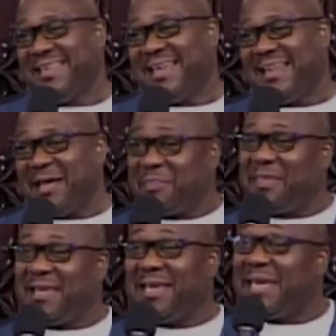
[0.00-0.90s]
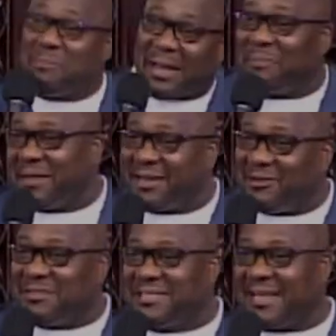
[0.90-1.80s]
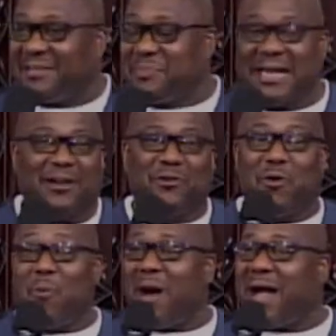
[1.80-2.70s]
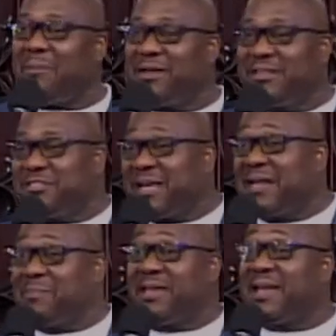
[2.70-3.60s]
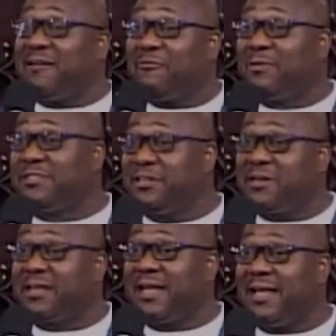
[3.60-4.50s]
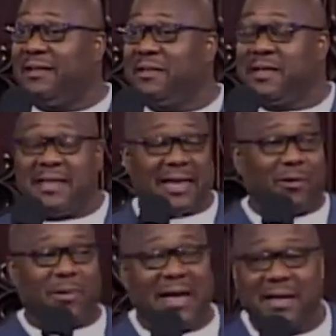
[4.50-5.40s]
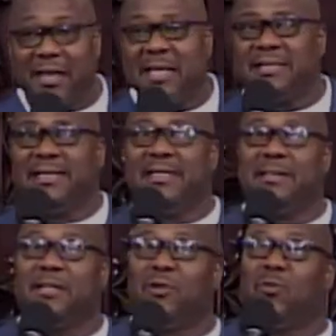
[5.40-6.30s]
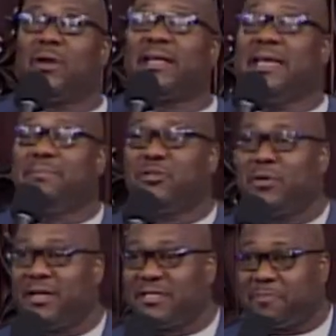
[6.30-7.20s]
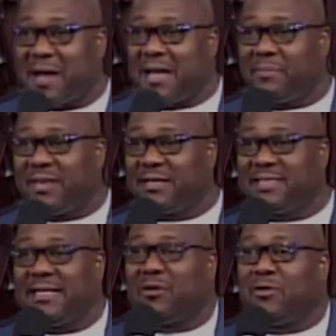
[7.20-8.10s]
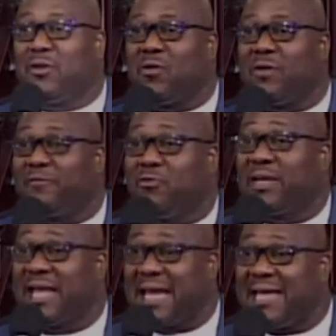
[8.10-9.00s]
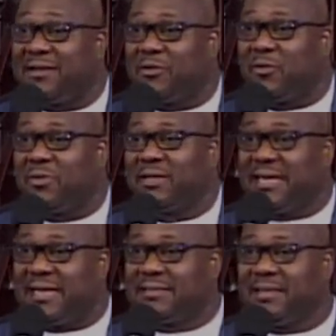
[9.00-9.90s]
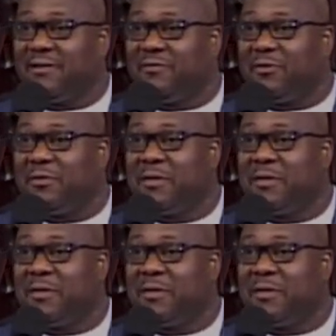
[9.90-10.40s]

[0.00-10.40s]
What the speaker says: And I think he might be a little jealous, but I don't know why, because you got to be careful what you're looking at. Like the Lord keeps you in a spot because he don't know if you can handle the next level.